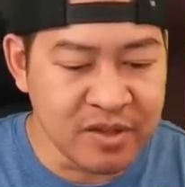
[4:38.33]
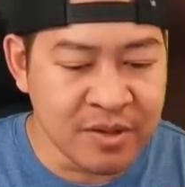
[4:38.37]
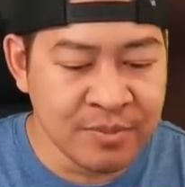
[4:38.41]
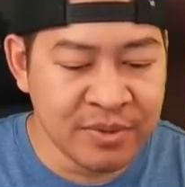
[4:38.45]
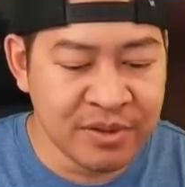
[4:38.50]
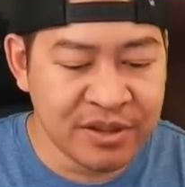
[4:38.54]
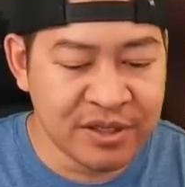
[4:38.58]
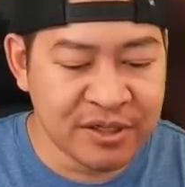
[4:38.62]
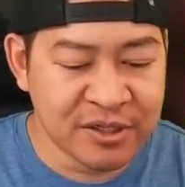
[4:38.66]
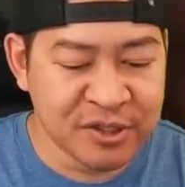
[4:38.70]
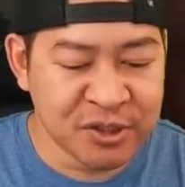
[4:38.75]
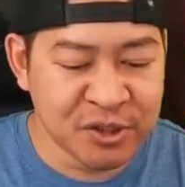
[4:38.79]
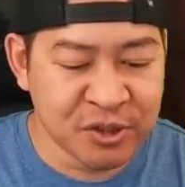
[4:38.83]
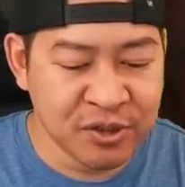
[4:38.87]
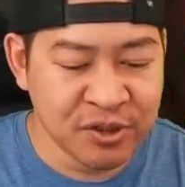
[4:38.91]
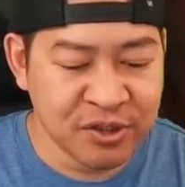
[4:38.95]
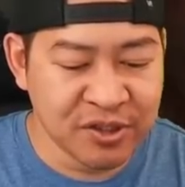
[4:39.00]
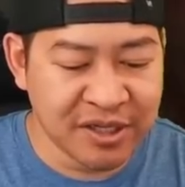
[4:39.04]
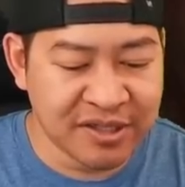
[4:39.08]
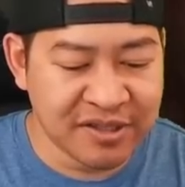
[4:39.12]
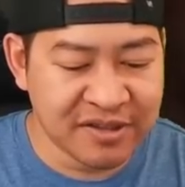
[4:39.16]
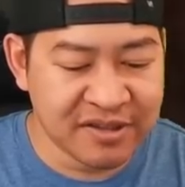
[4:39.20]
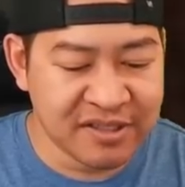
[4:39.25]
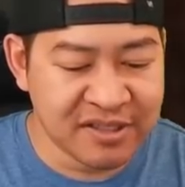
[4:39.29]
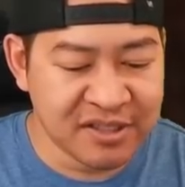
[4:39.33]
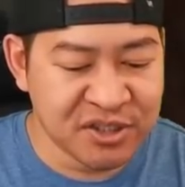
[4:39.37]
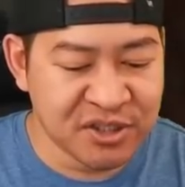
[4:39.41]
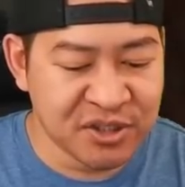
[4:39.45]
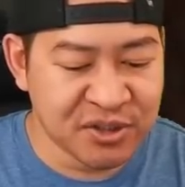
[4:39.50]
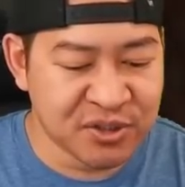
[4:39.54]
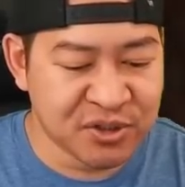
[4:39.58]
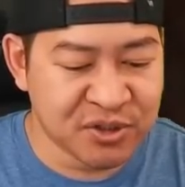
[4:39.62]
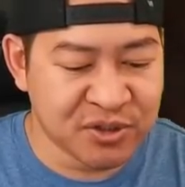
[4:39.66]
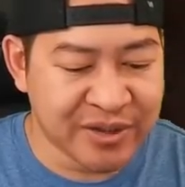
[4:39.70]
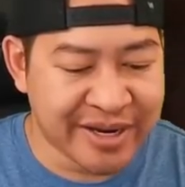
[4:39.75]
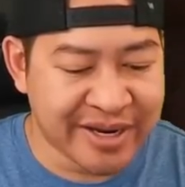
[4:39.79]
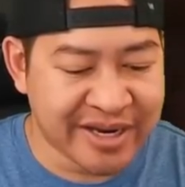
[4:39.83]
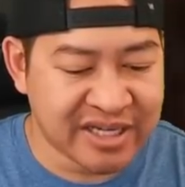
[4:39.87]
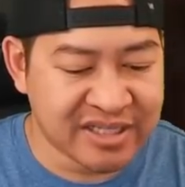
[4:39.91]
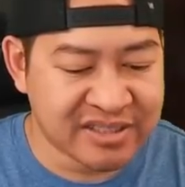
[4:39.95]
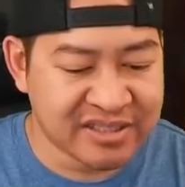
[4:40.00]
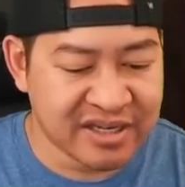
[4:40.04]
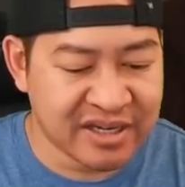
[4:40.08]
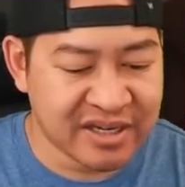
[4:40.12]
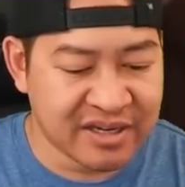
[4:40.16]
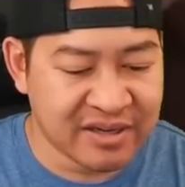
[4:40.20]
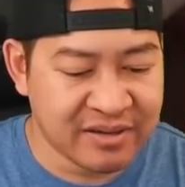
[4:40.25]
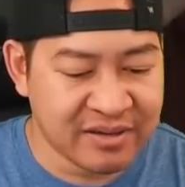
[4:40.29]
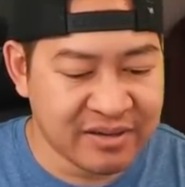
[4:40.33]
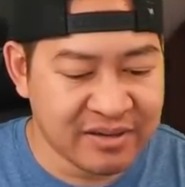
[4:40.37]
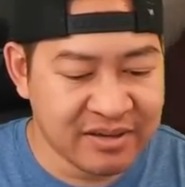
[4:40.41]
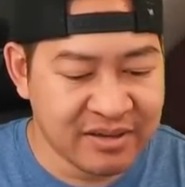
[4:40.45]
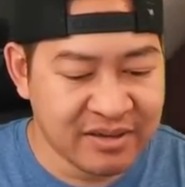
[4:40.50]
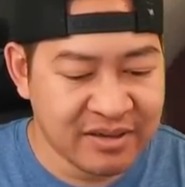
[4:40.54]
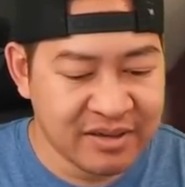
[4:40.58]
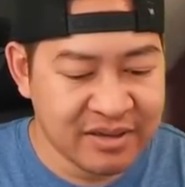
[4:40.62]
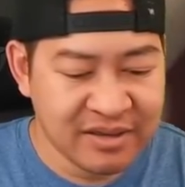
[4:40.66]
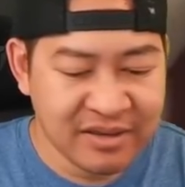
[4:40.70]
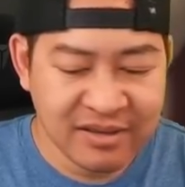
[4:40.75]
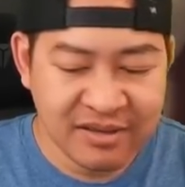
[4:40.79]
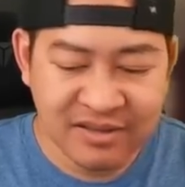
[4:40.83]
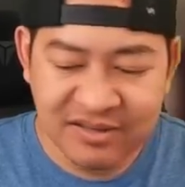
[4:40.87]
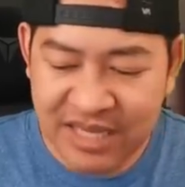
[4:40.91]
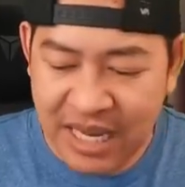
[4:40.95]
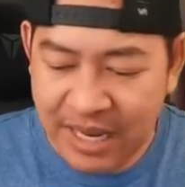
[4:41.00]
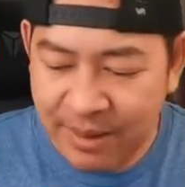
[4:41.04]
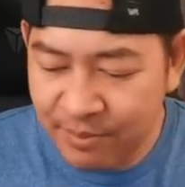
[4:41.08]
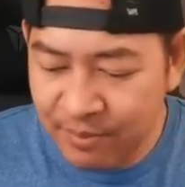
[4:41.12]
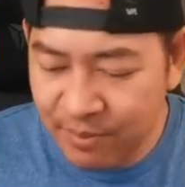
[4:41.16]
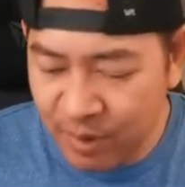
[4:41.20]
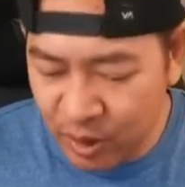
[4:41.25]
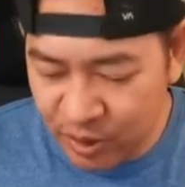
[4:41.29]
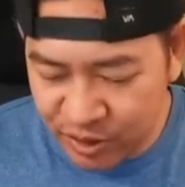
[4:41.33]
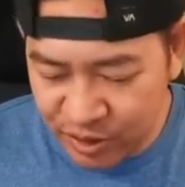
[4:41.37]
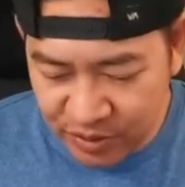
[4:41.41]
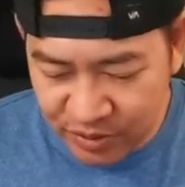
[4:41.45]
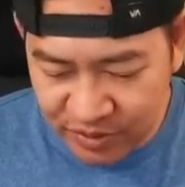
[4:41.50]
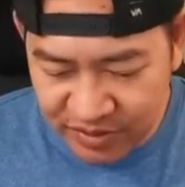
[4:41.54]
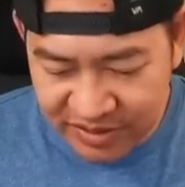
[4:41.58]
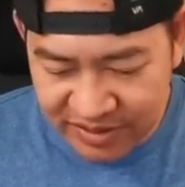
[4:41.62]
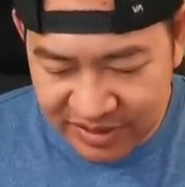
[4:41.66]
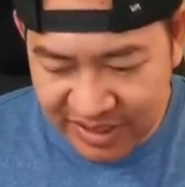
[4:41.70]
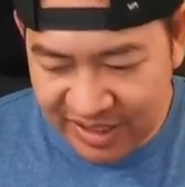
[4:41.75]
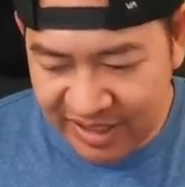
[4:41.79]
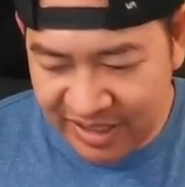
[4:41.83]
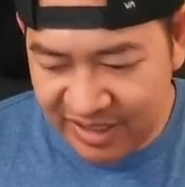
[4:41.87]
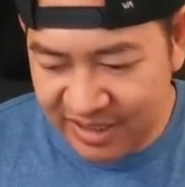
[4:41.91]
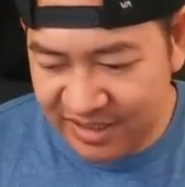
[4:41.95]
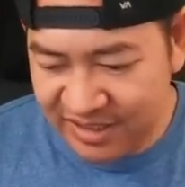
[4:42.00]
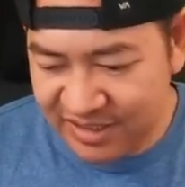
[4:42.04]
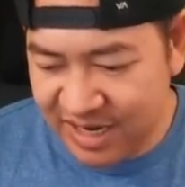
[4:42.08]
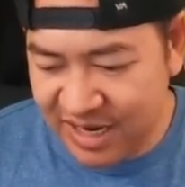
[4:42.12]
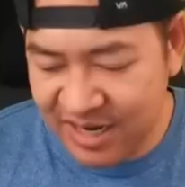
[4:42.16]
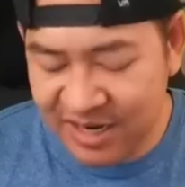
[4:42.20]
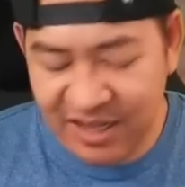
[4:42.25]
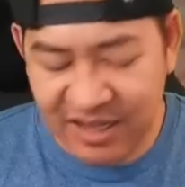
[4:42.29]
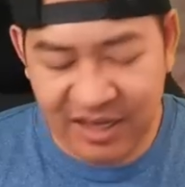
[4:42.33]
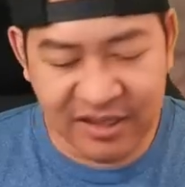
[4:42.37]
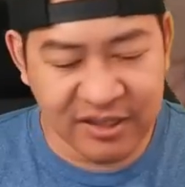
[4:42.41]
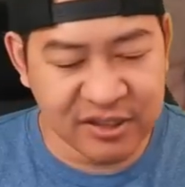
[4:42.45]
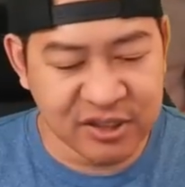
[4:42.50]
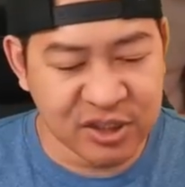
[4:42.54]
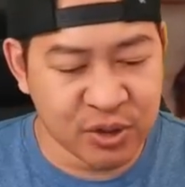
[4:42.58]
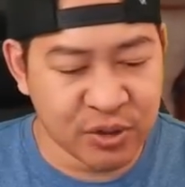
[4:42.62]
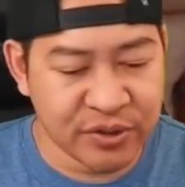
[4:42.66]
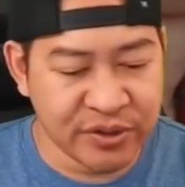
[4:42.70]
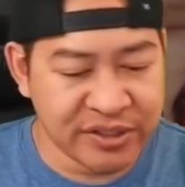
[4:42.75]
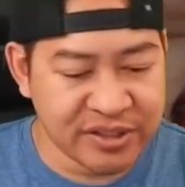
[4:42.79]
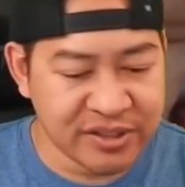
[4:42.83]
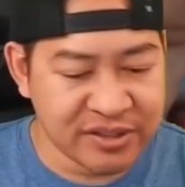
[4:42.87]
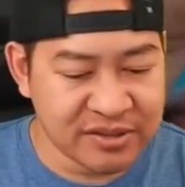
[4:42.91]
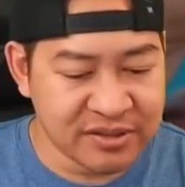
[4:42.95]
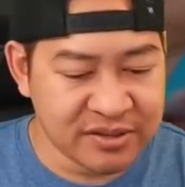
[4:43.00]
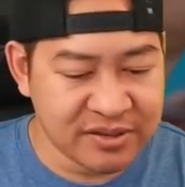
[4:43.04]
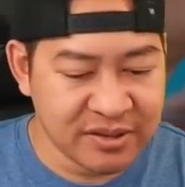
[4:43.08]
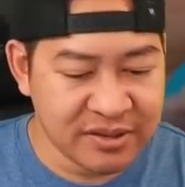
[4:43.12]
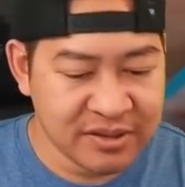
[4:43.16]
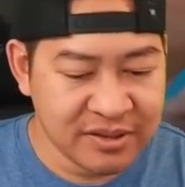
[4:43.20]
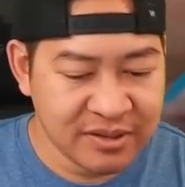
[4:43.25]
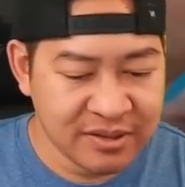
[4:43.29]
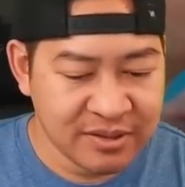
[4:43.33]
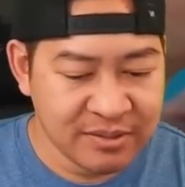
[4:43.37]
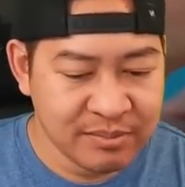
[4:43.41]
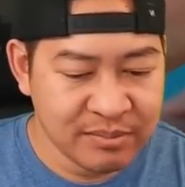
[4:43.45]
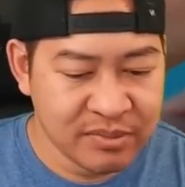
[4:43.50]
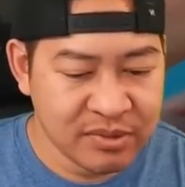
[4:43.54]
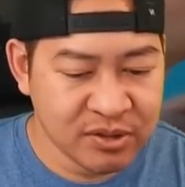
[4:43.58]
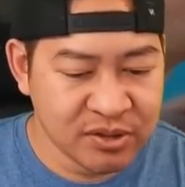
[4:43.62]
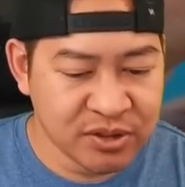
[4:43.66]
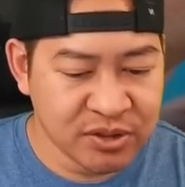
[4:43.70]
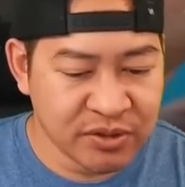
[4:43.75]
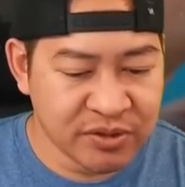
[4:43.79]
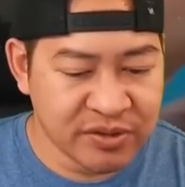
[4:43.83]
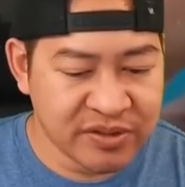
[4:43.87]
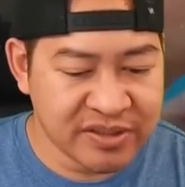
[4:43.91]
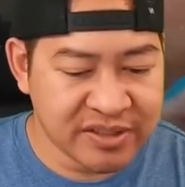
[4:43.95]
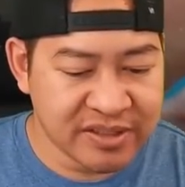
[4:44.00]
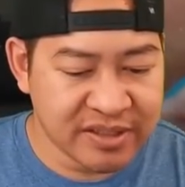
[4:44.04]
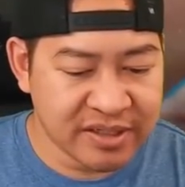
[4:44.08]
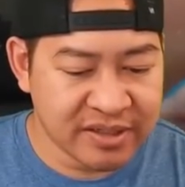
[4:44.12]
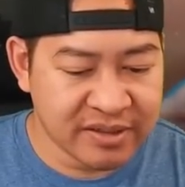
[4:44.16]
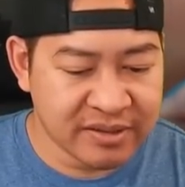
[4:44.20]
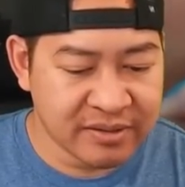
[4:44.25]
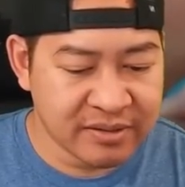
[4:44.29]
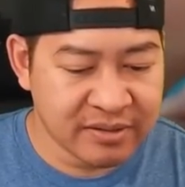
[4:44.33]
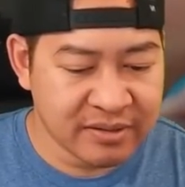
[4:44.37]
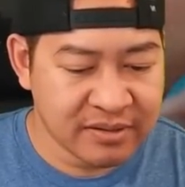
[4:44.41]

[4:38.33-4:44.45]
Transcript: But there's your look at this year's dragon scale. Same mojo design, it's kind of like the choice mojo design.